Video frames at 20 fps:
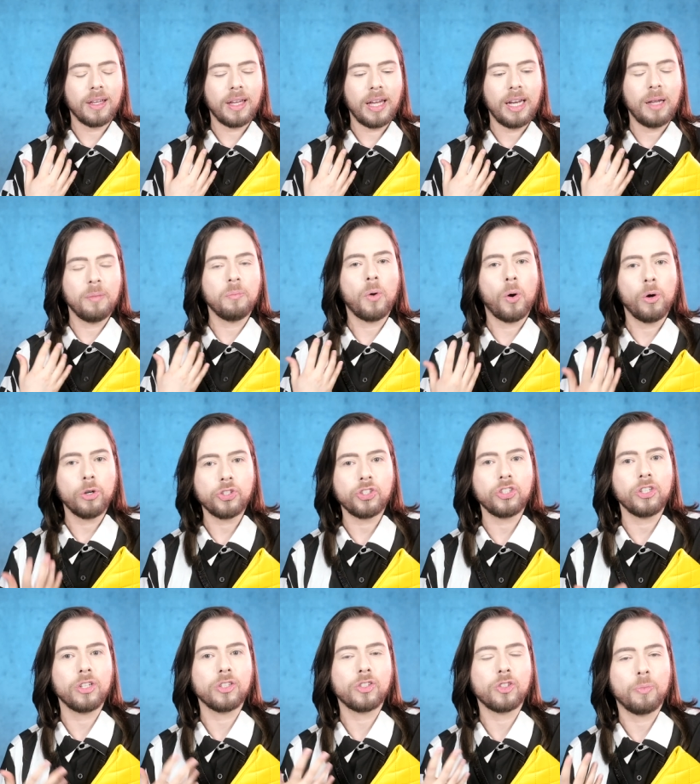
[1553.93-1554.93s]
an
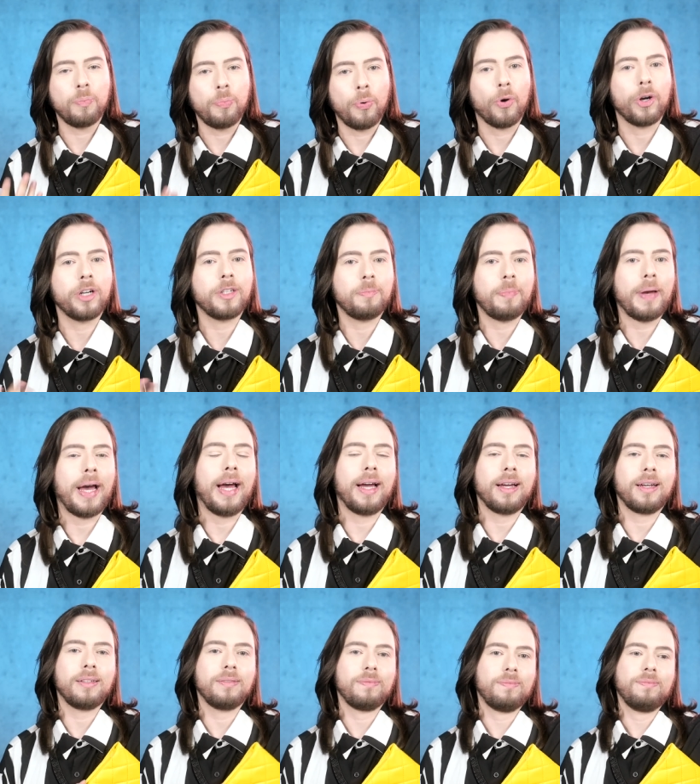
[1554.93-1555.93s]
emotional support
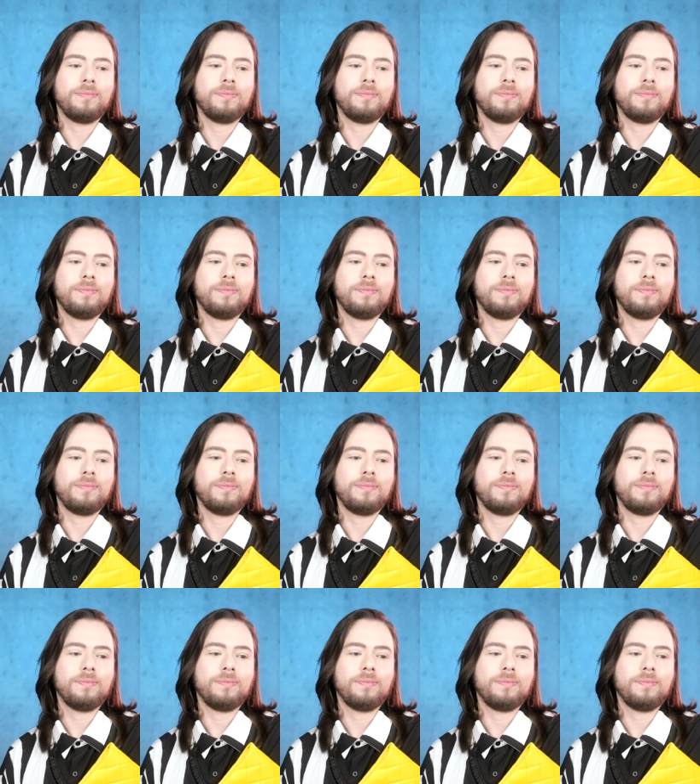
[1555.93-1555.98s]
bag.